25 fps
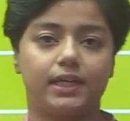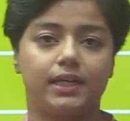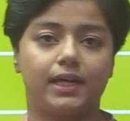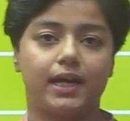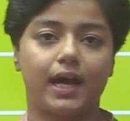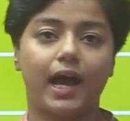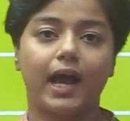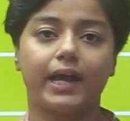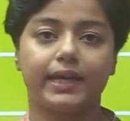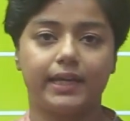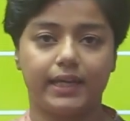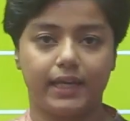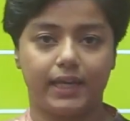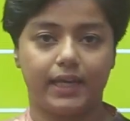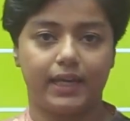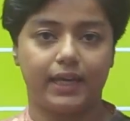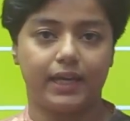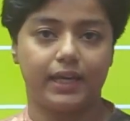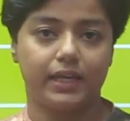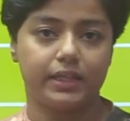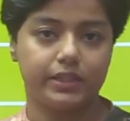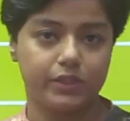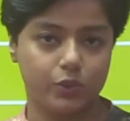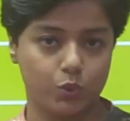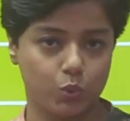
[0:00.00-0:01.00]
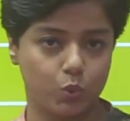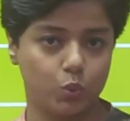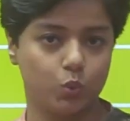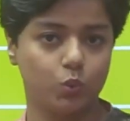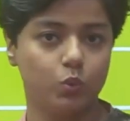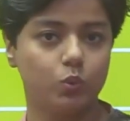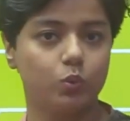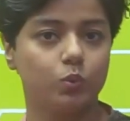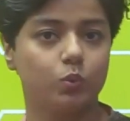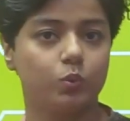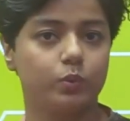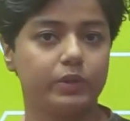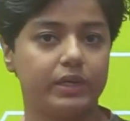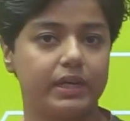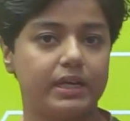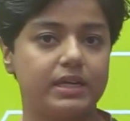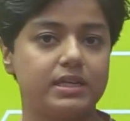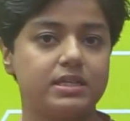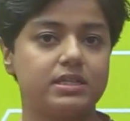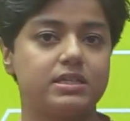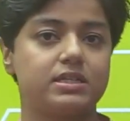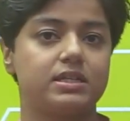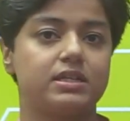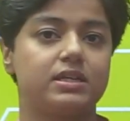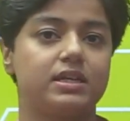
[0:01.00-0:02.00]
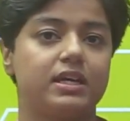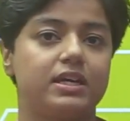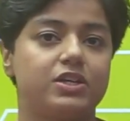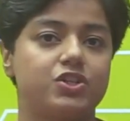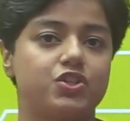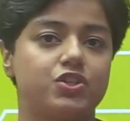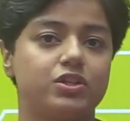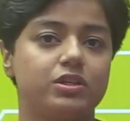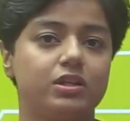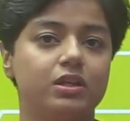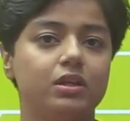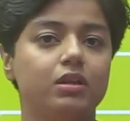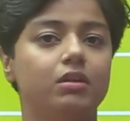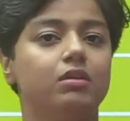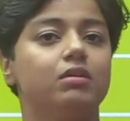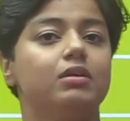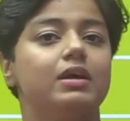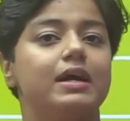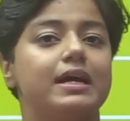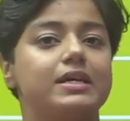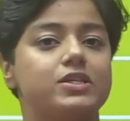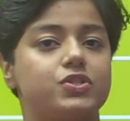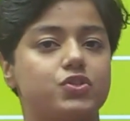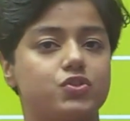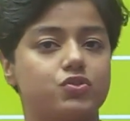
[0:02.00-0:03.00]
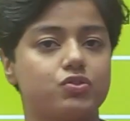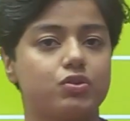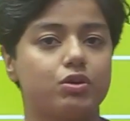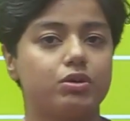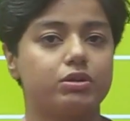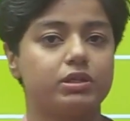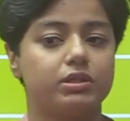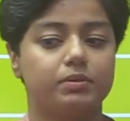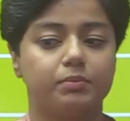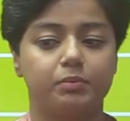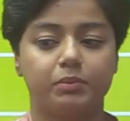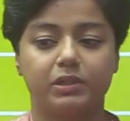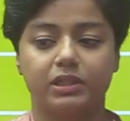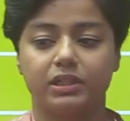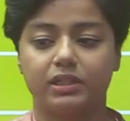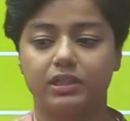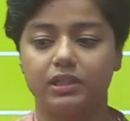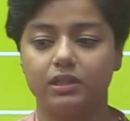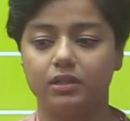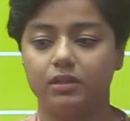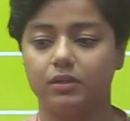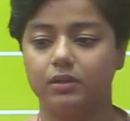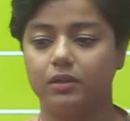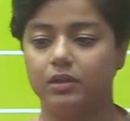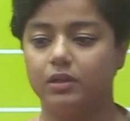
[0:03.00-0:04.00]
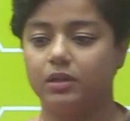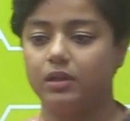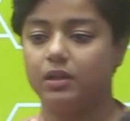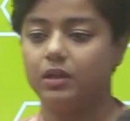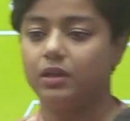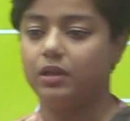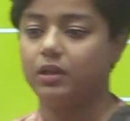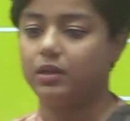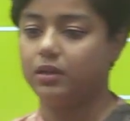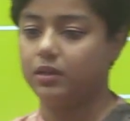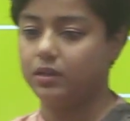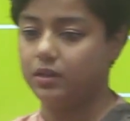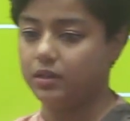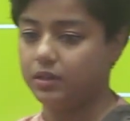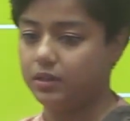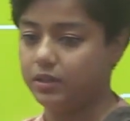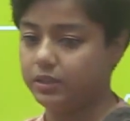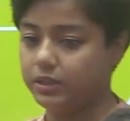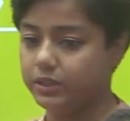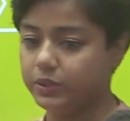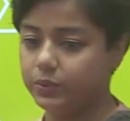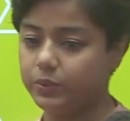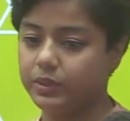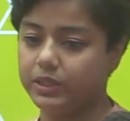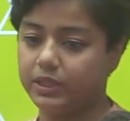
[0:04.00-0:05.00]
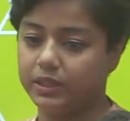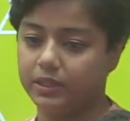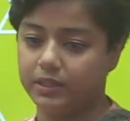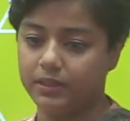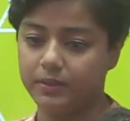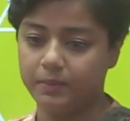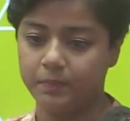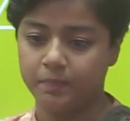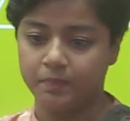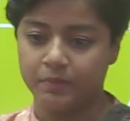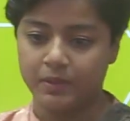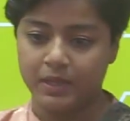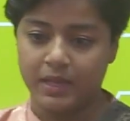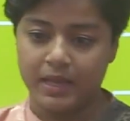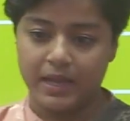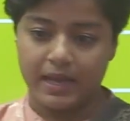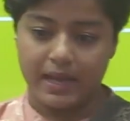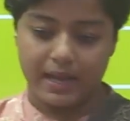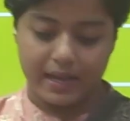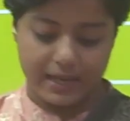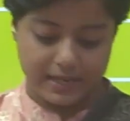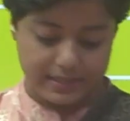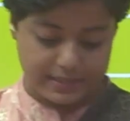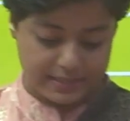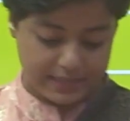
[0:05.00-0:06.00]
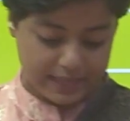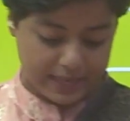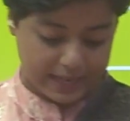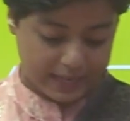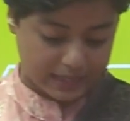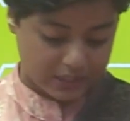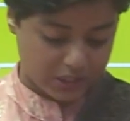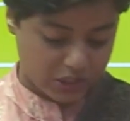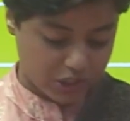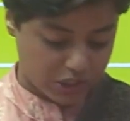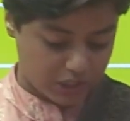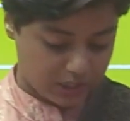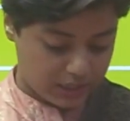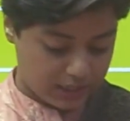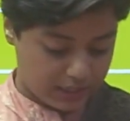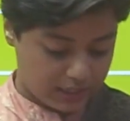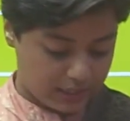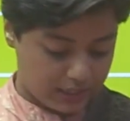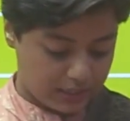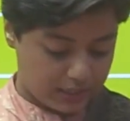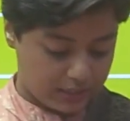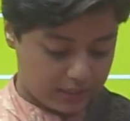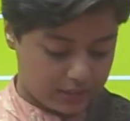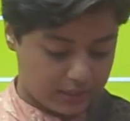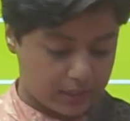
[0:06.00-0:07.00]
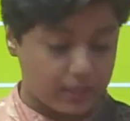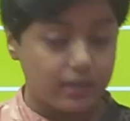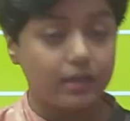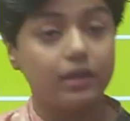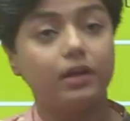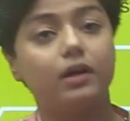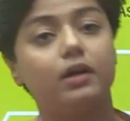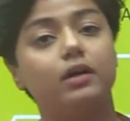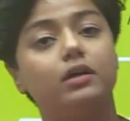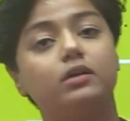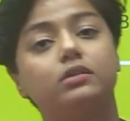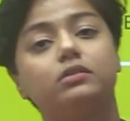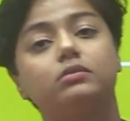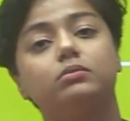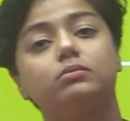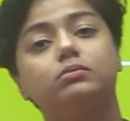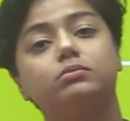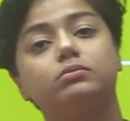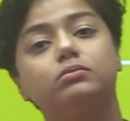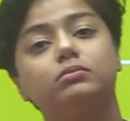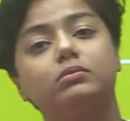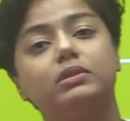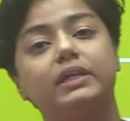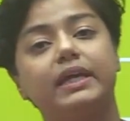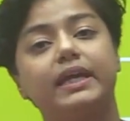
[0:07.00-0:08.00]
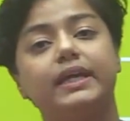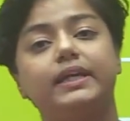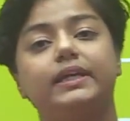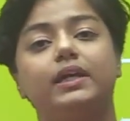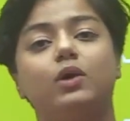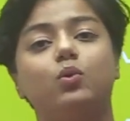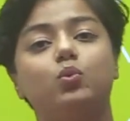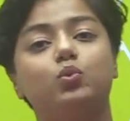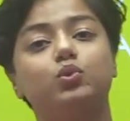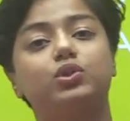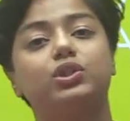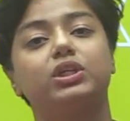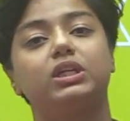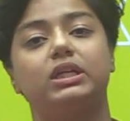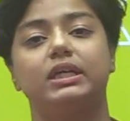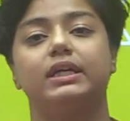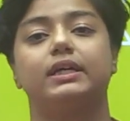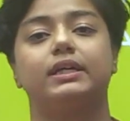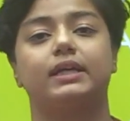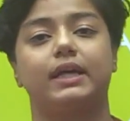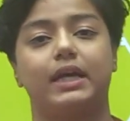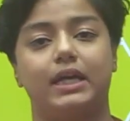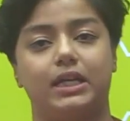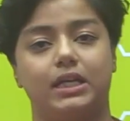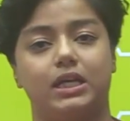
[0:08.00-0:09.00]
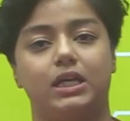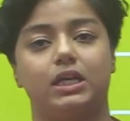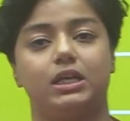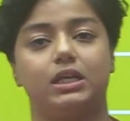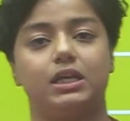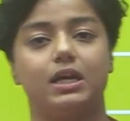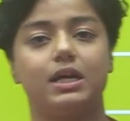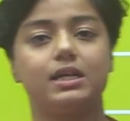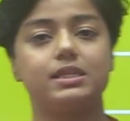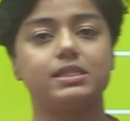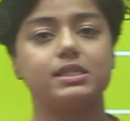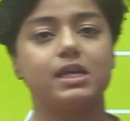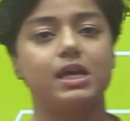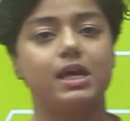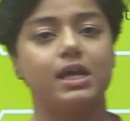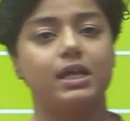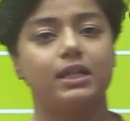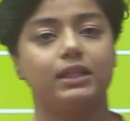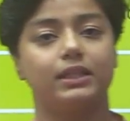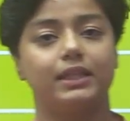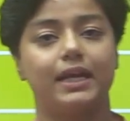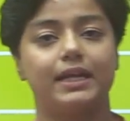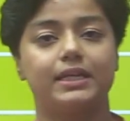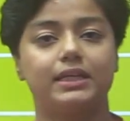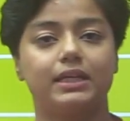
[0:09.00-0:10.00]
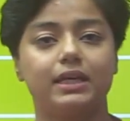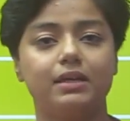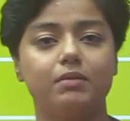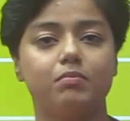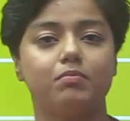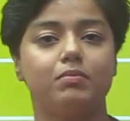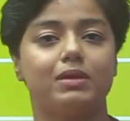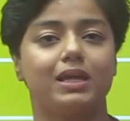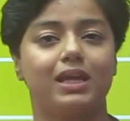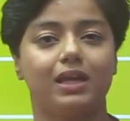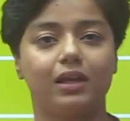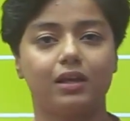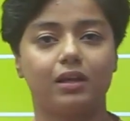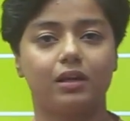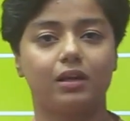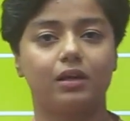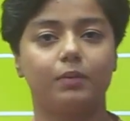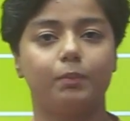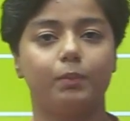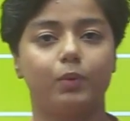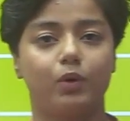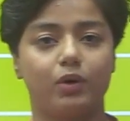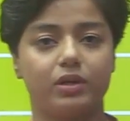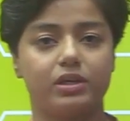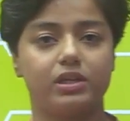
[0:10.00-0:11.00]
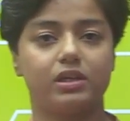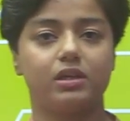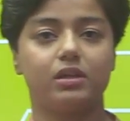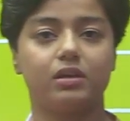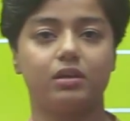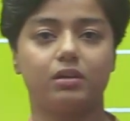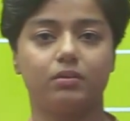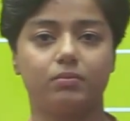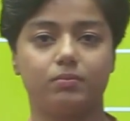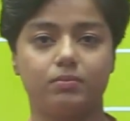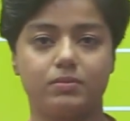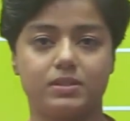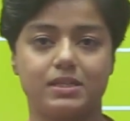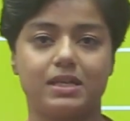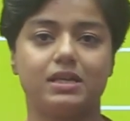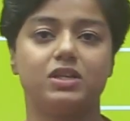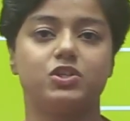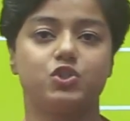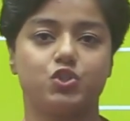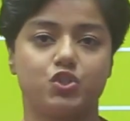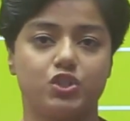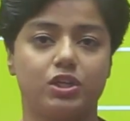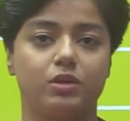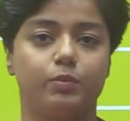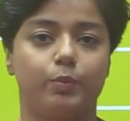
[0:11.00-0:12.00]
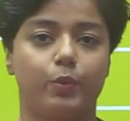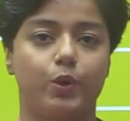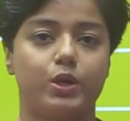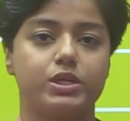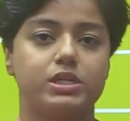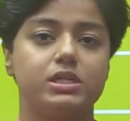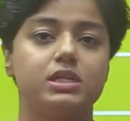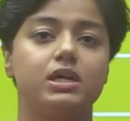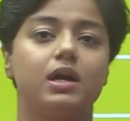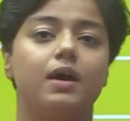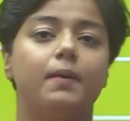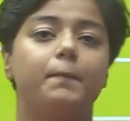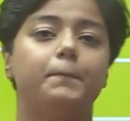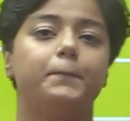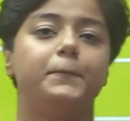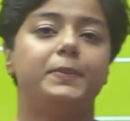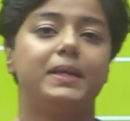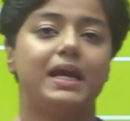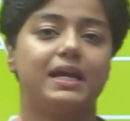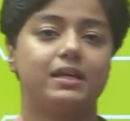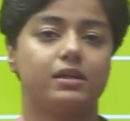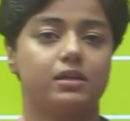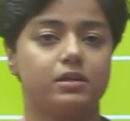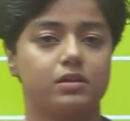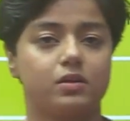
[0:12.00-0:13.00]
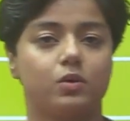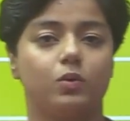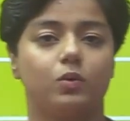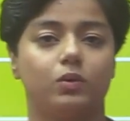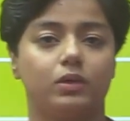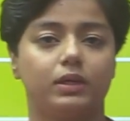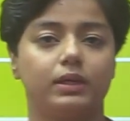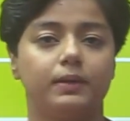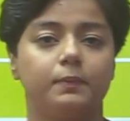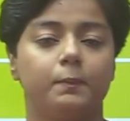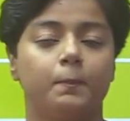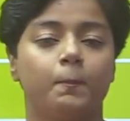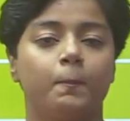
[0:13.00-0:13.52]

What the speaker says: IAU, International Astronomical Union, has actually laid down 3 criteria that can make a body, celestial body, a planet. Okay.